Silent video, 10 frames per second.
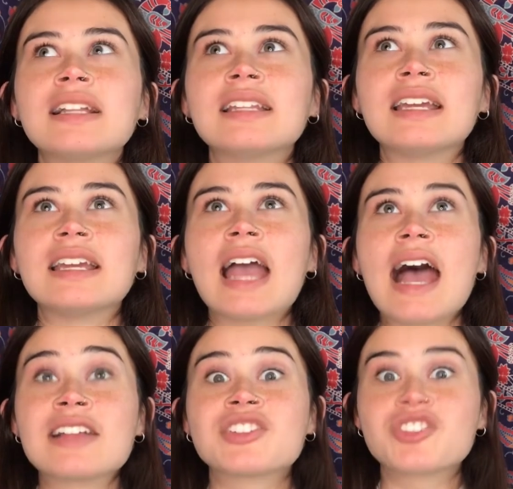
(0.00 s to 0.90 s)
like
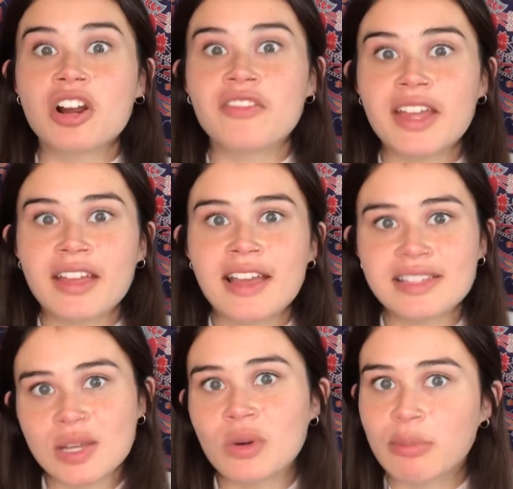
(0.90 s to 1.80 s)
as starving as
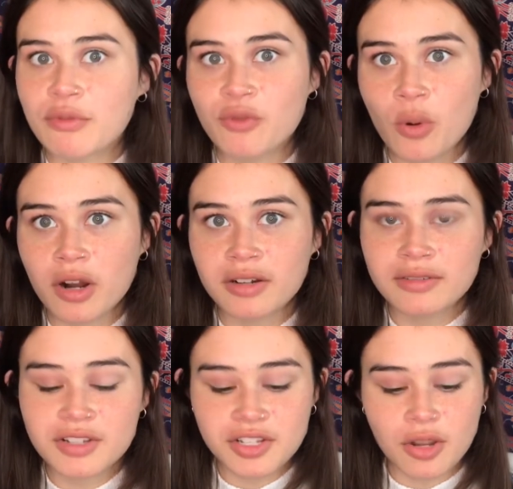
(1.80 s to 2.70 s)
they were before.
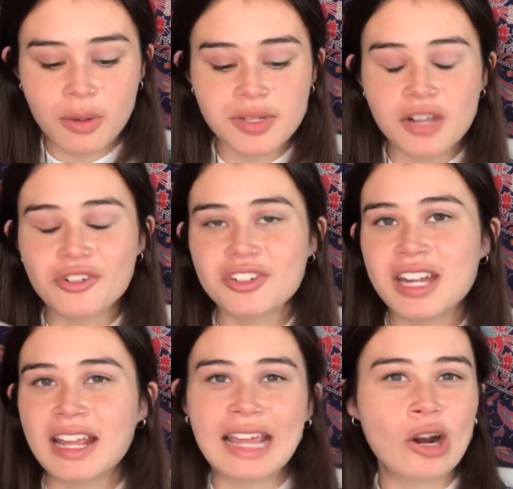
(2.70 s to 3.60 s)
So it was
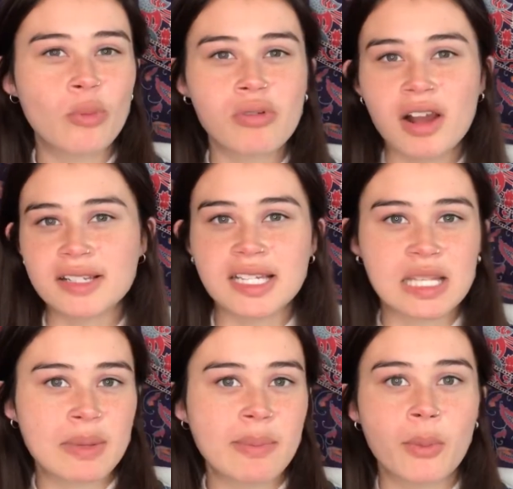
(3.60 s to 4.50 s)
understanding that whole process
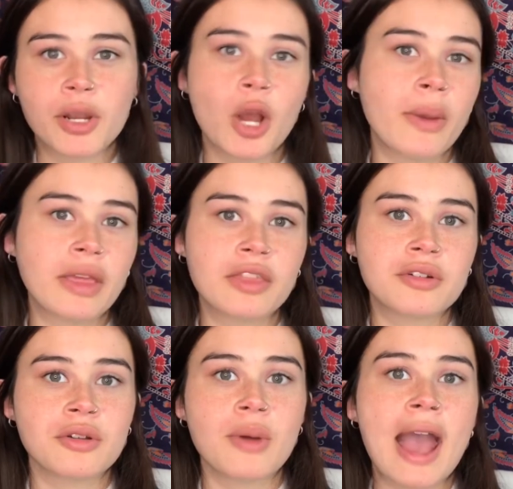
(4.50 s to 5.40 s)
that people were going
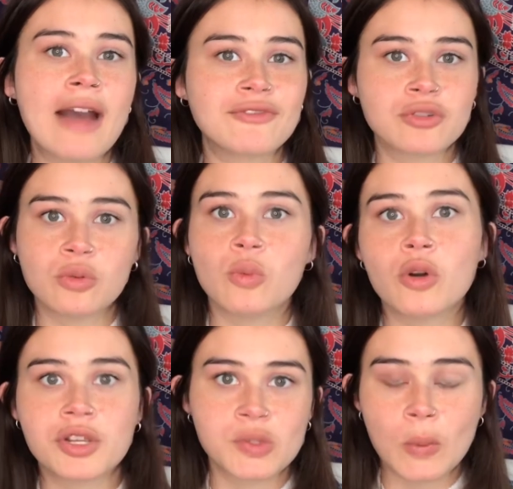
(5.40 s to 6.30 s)
through after the
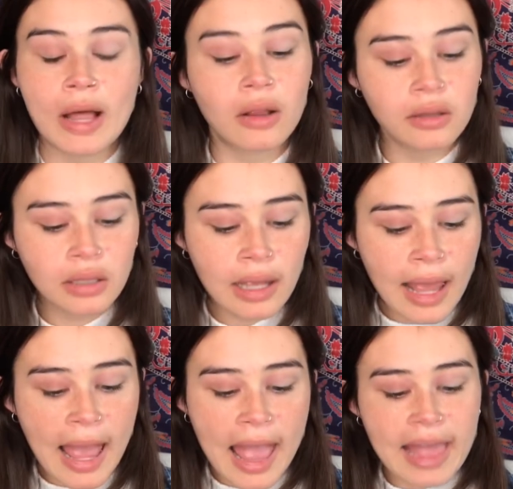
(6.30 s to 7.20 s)
war as well.
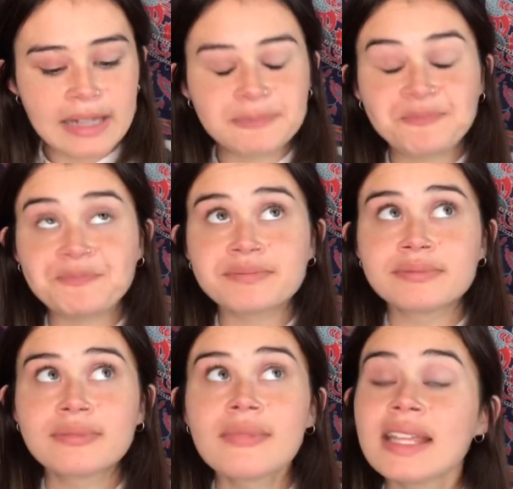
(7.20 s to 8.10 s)
And
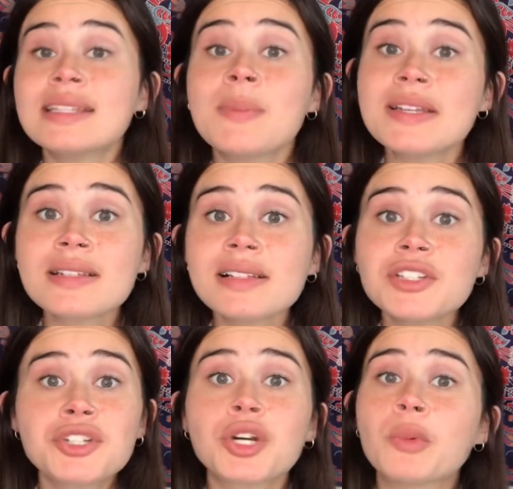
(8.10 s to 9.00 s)
they basically
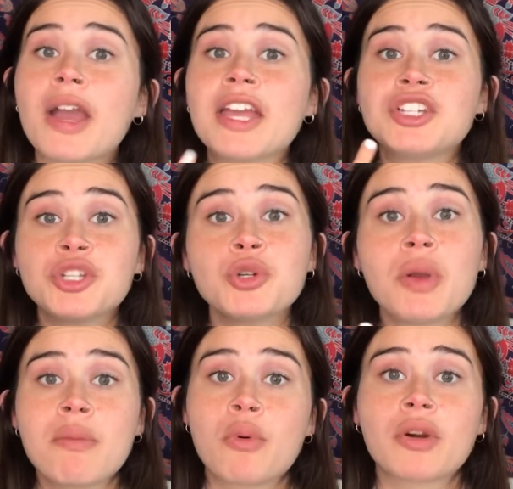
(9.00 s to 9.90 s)
took away two
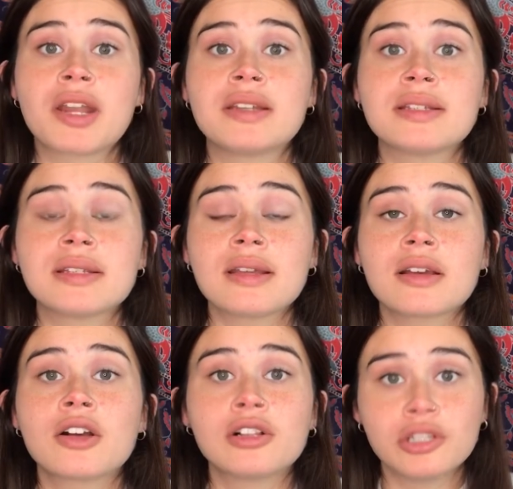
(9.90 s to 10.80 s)
important
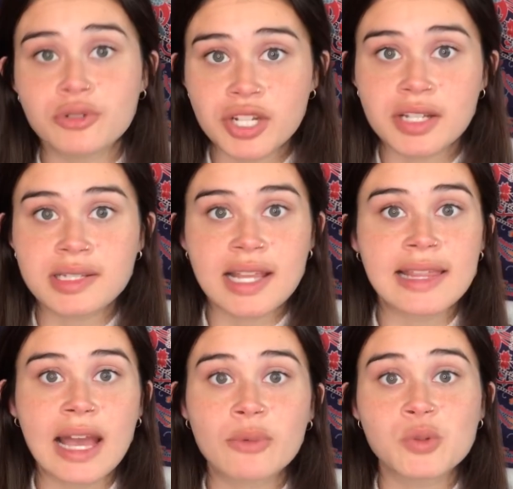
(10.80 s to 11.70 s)
conclusions, and
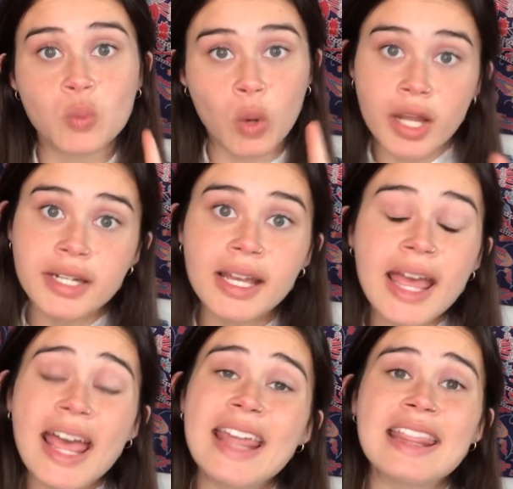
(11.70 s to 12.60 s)
that was one,
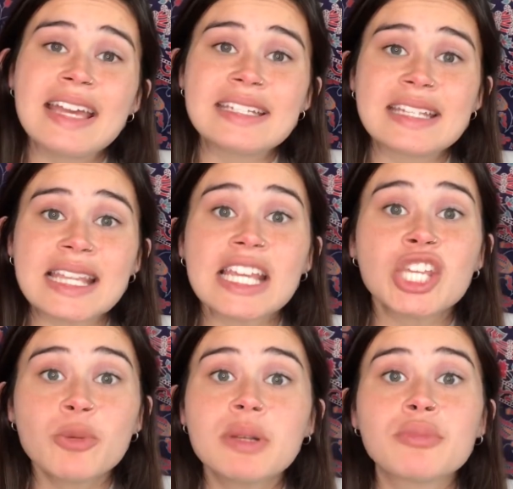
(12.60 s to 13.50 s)
that the
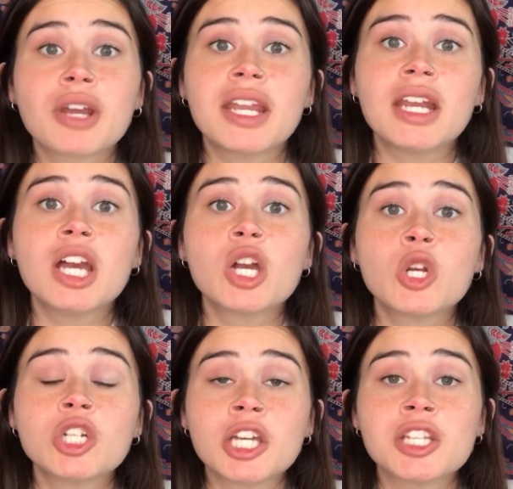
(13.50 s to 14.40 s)
human brain
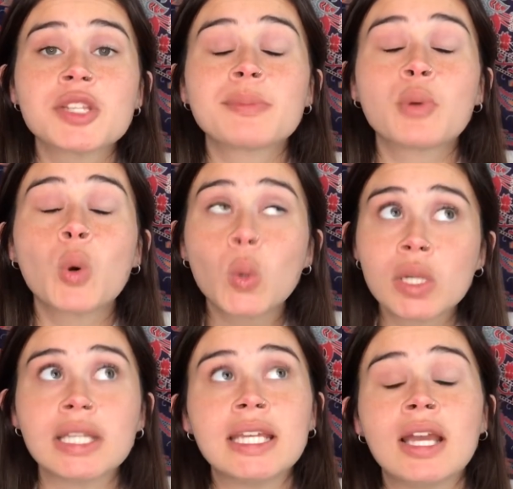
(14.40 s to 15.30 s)
does
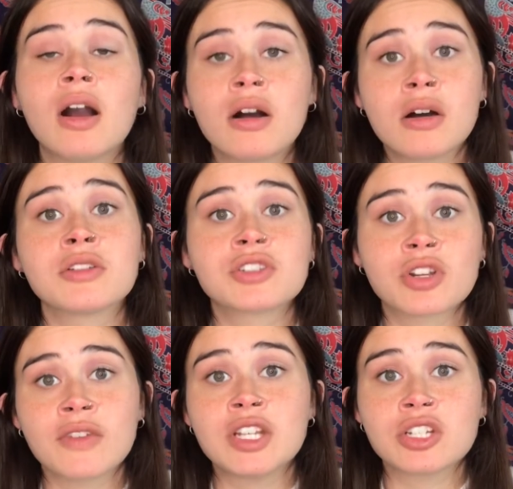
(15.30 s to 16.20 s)
poorly on
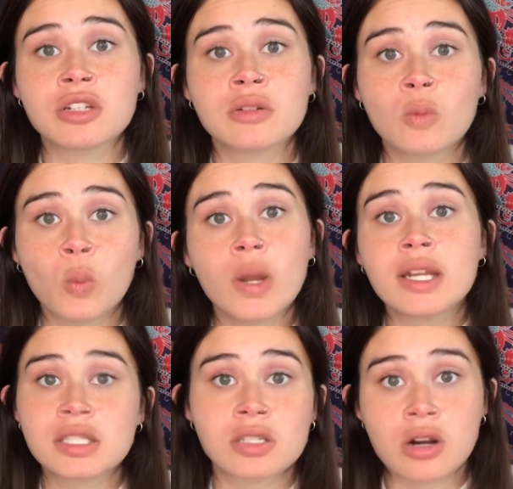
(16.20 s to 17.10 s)
starvation when
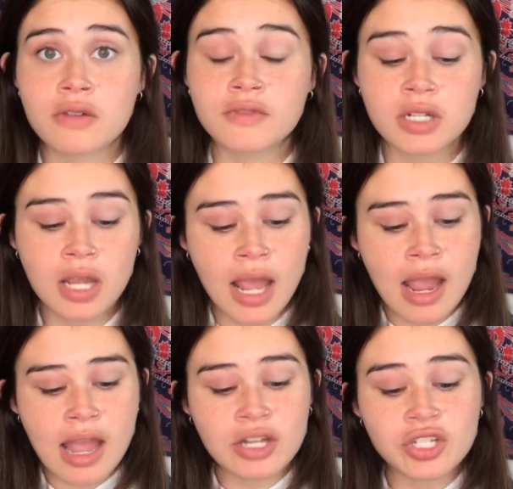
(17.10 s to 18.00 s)
it's starved,
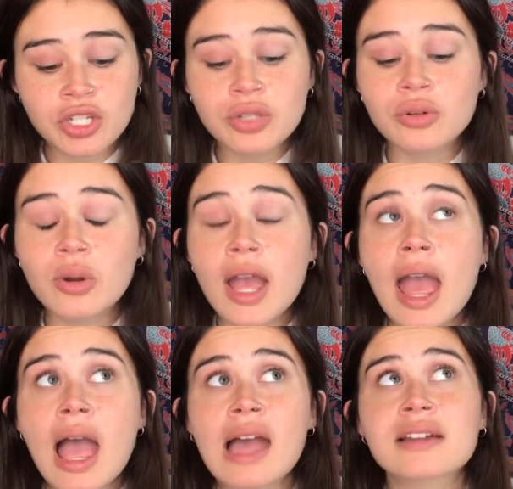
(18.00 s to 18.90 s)
and two,
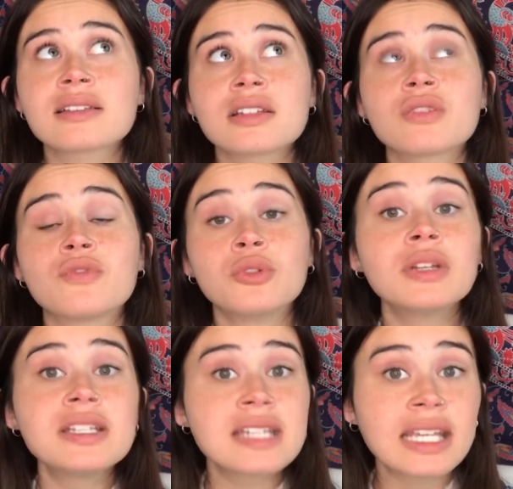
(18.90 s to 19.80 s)
excess food
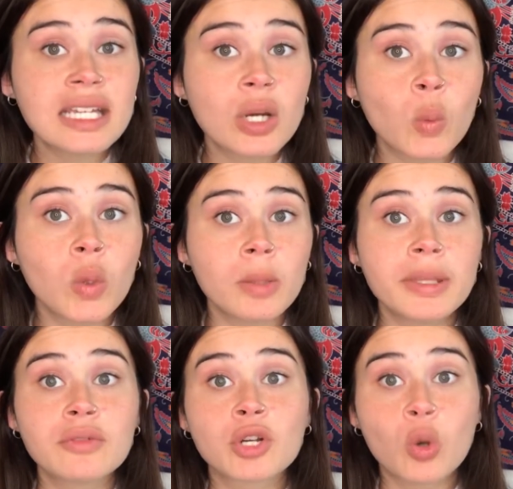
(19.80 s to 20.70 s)
intake will
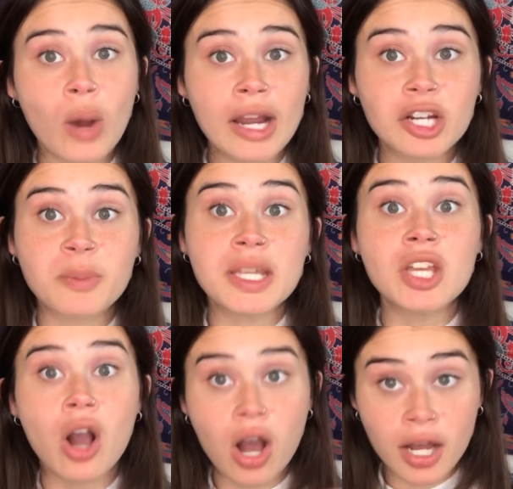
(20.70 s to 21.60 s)
be required
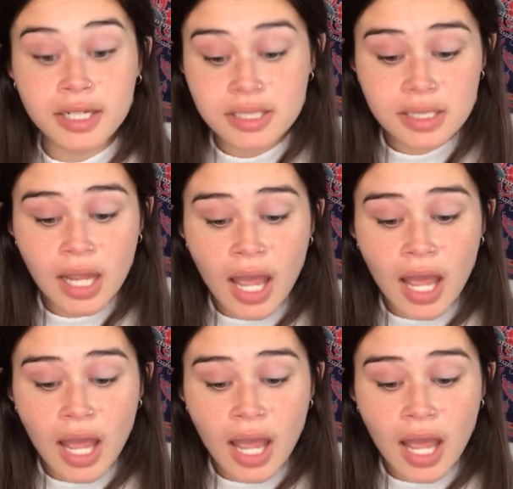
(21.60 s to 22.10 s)
beyond